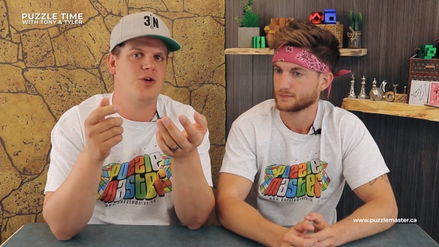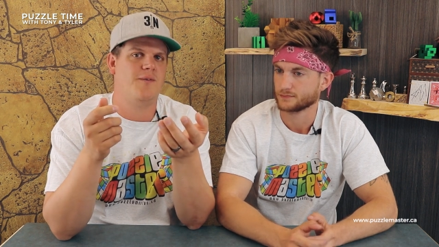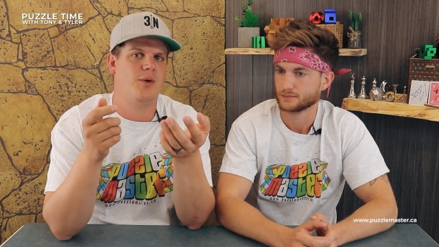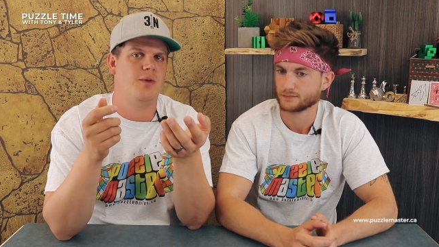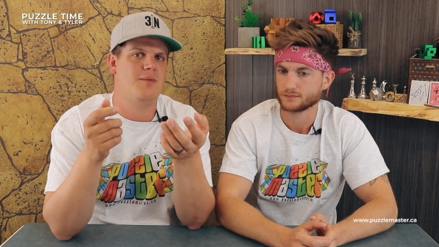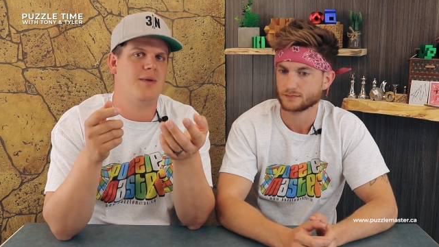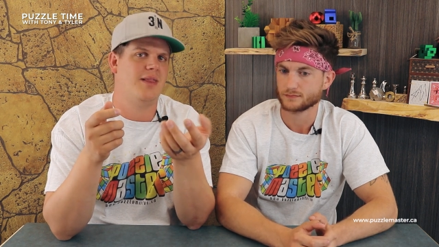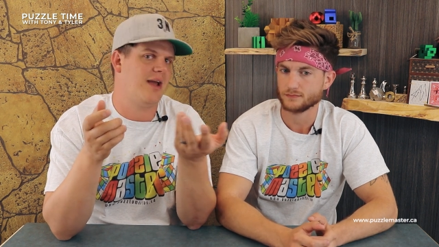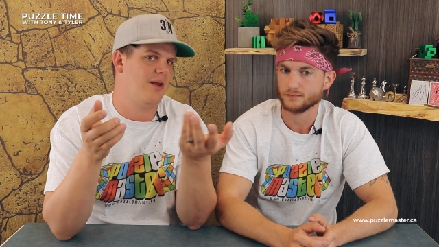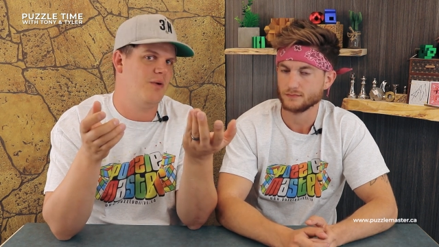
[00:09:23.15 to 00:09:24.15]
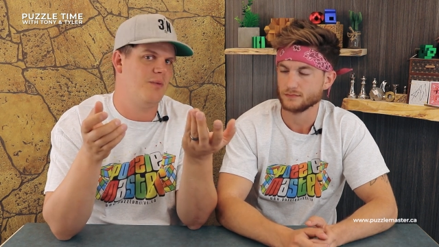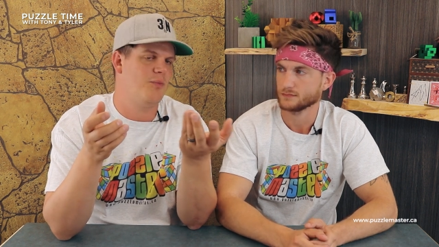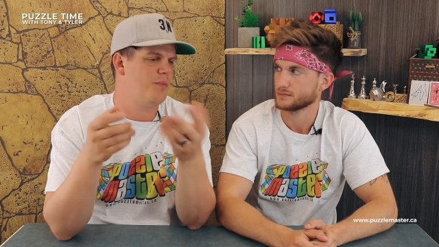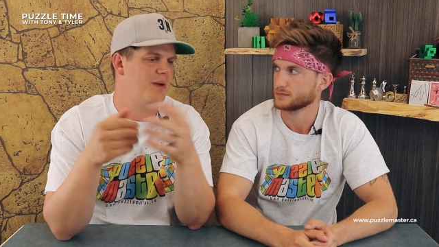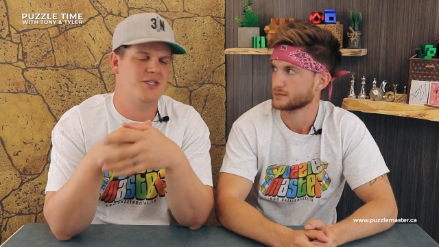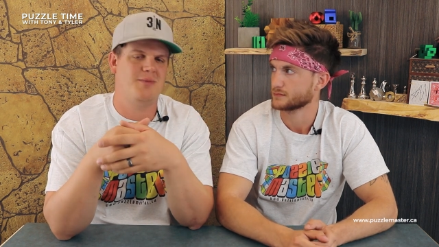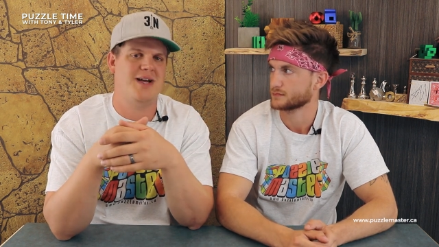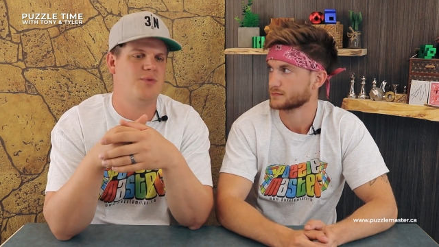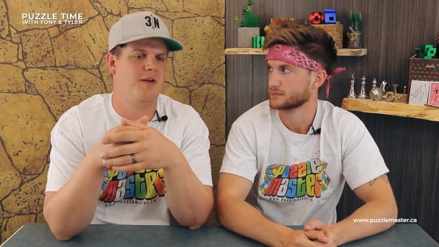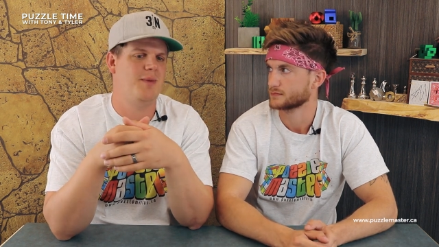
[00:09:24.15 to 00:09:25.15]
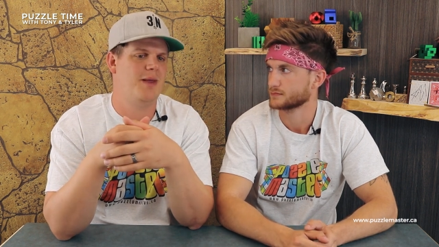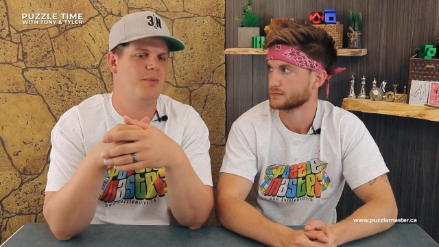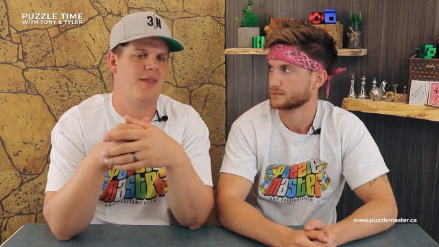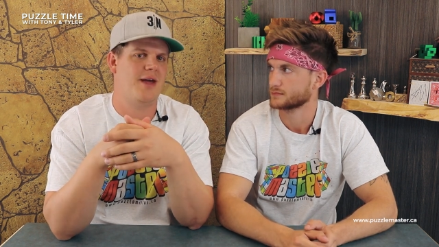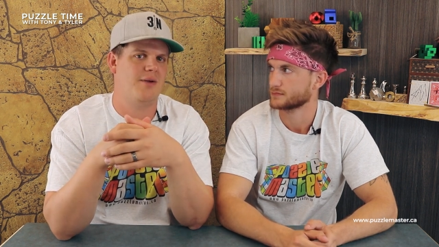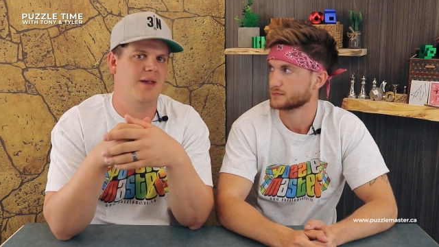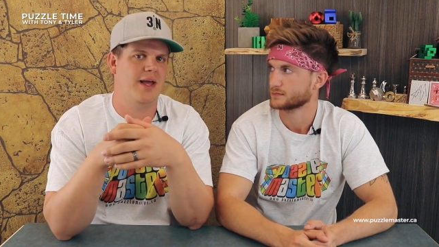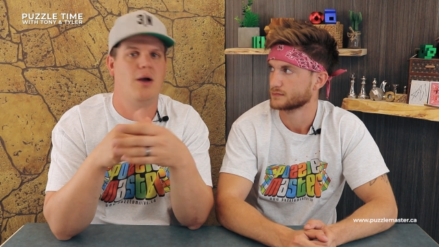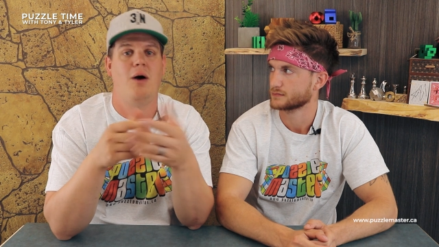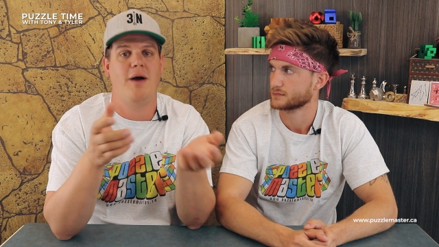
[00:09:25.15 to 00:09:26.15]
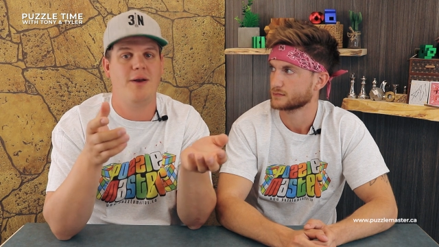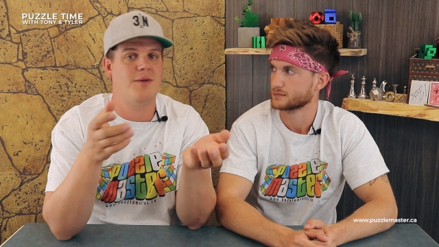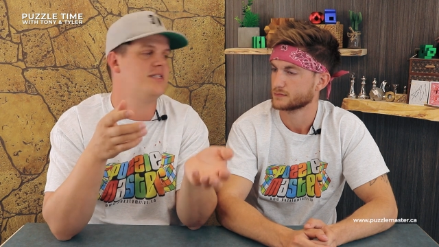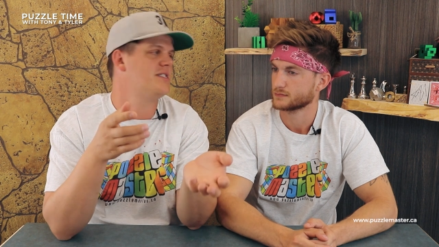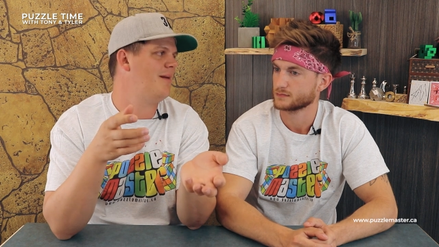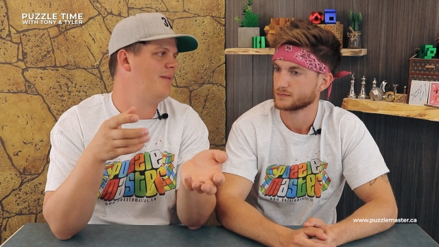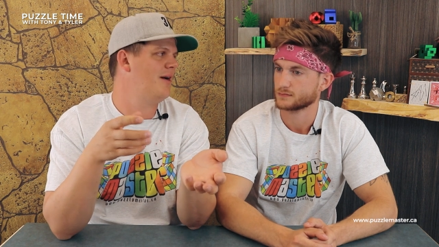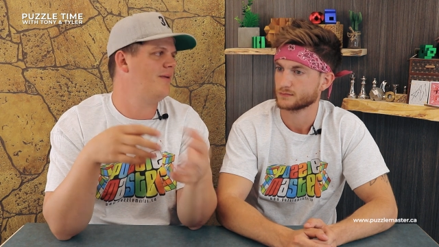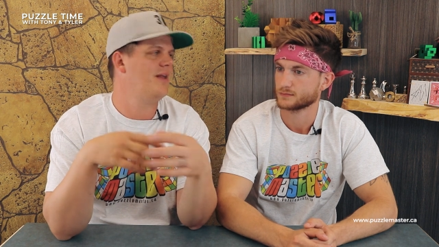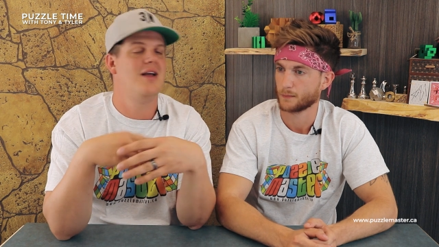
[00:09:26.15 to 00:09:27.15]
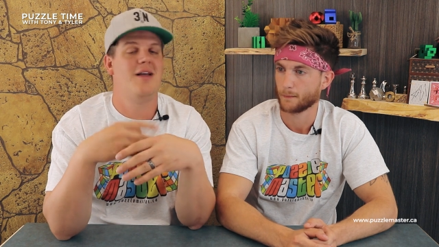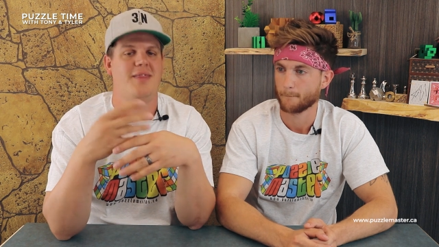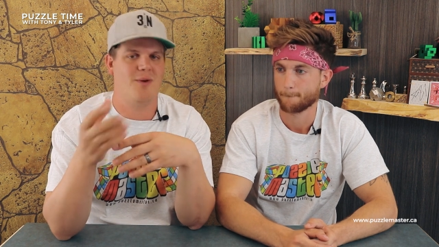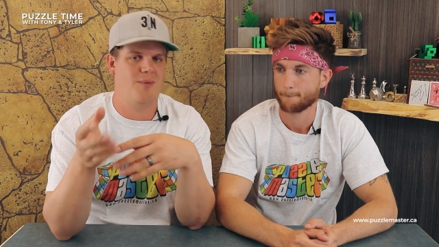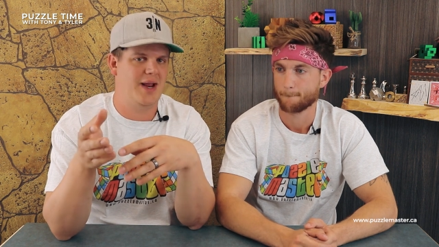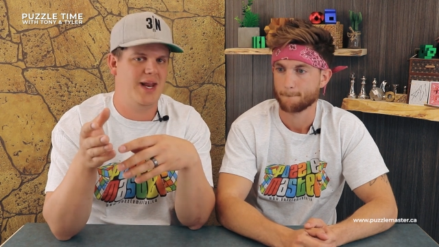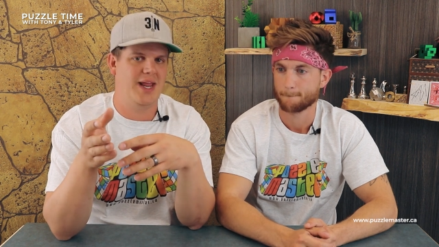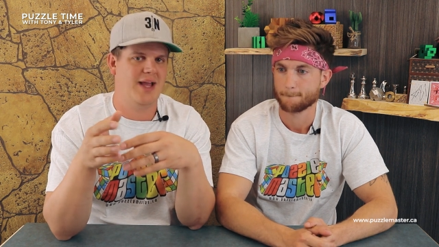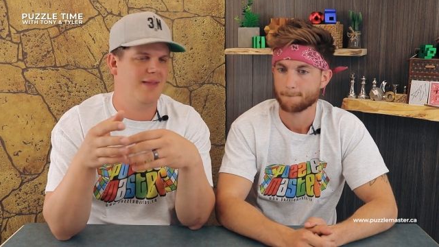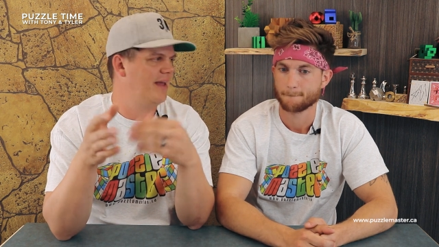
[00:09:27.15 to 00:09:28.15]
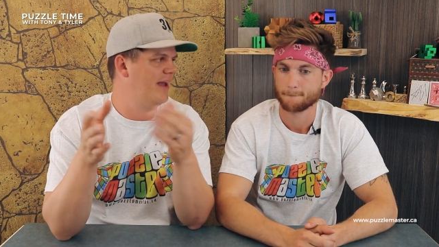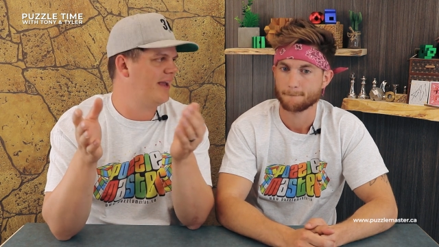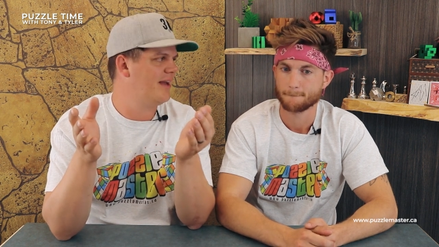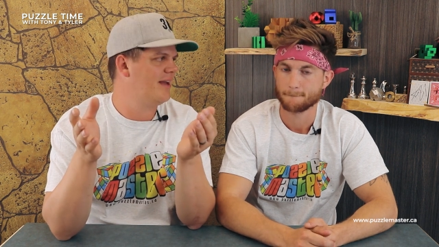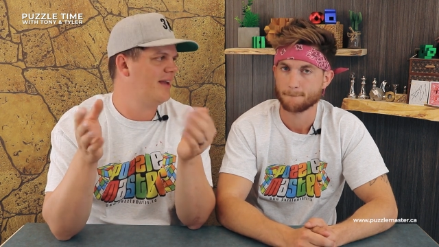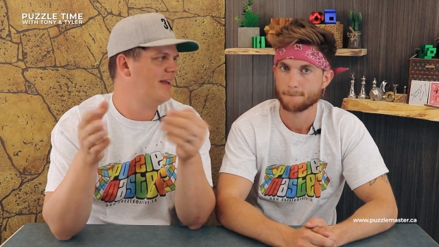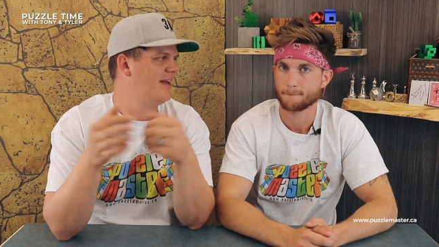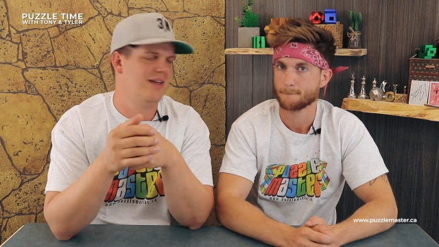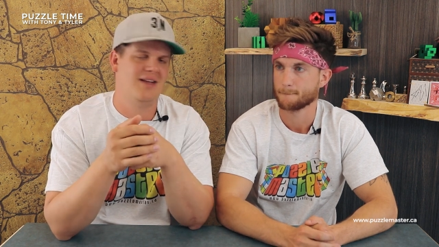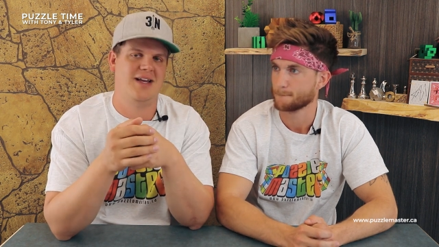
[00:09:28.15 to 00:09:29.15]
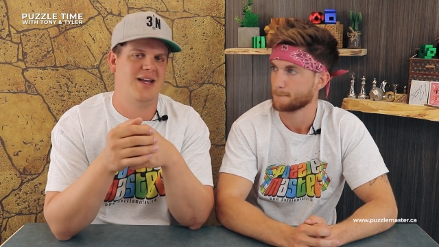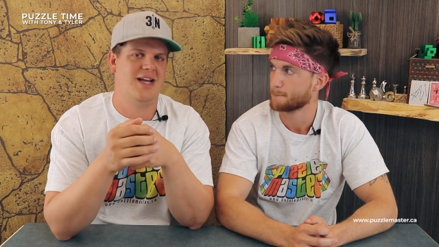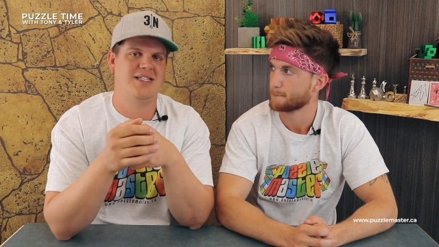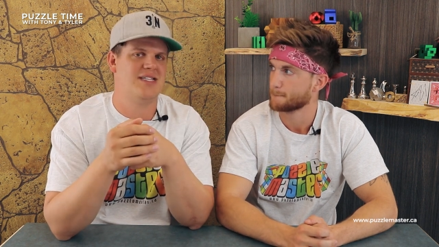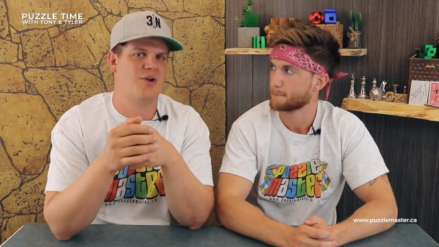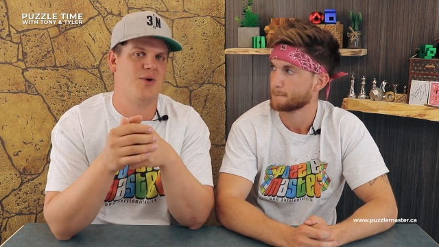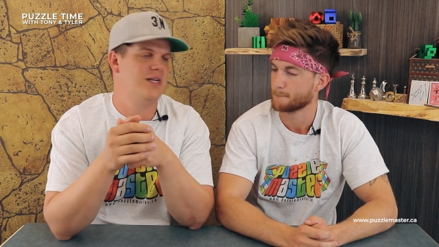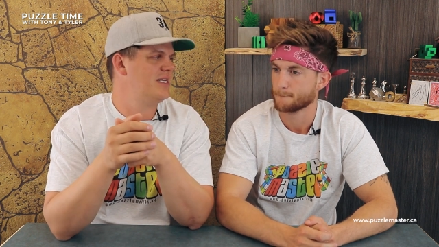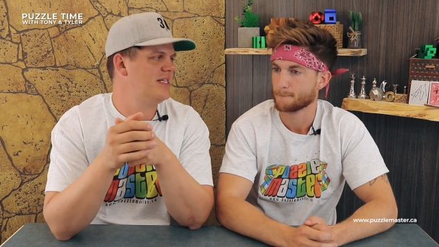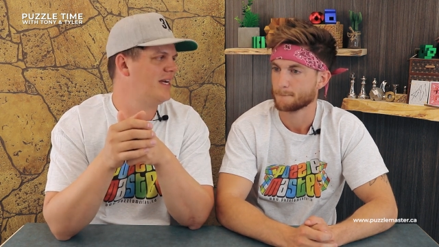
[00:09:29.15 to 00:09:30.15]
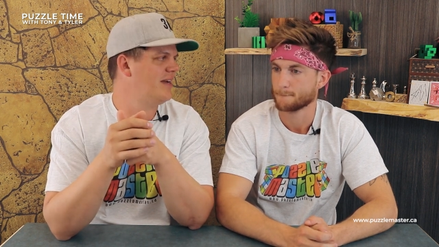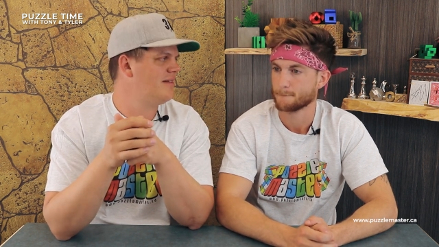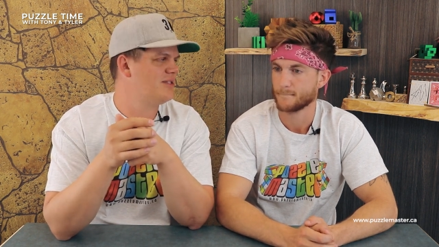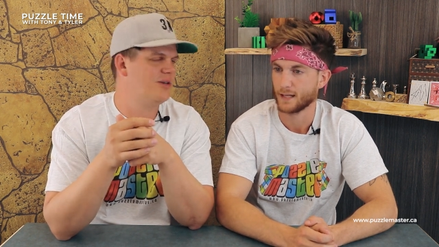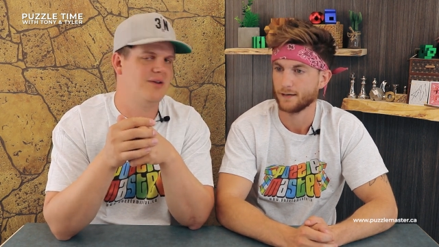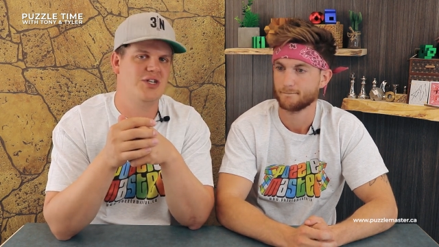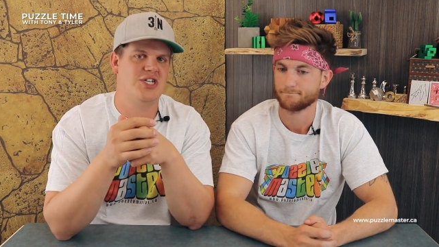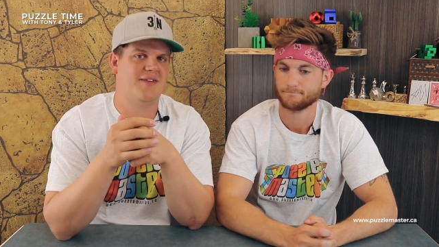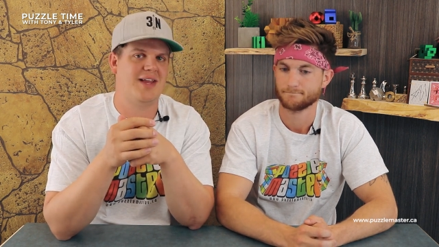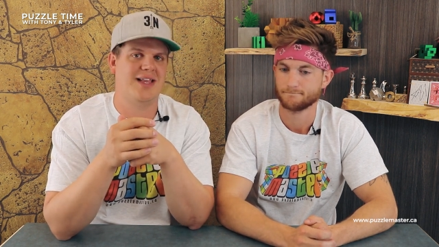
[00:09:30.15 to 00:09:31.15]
Speaker 1: so few of them. And like I know with Puzzle Master, we have people that are like, oh, I know this is coming out. They're waiting, and like, it's a crazy thing. So yeah. you just have to